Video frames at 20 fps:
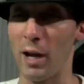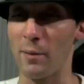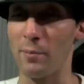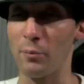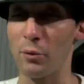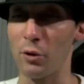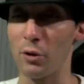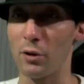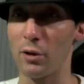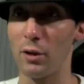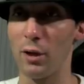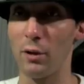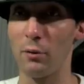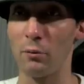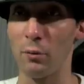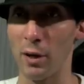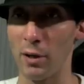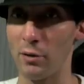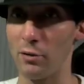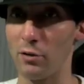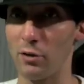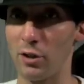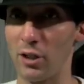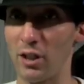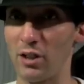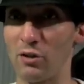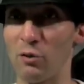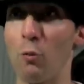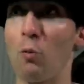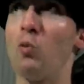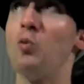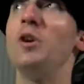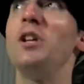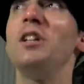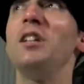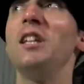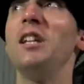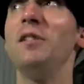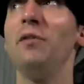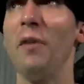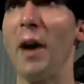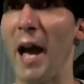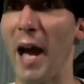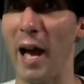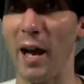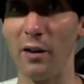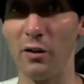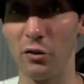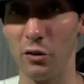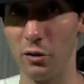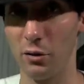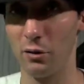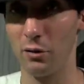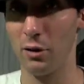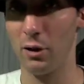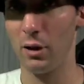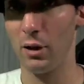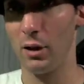MacBook renders things really fast.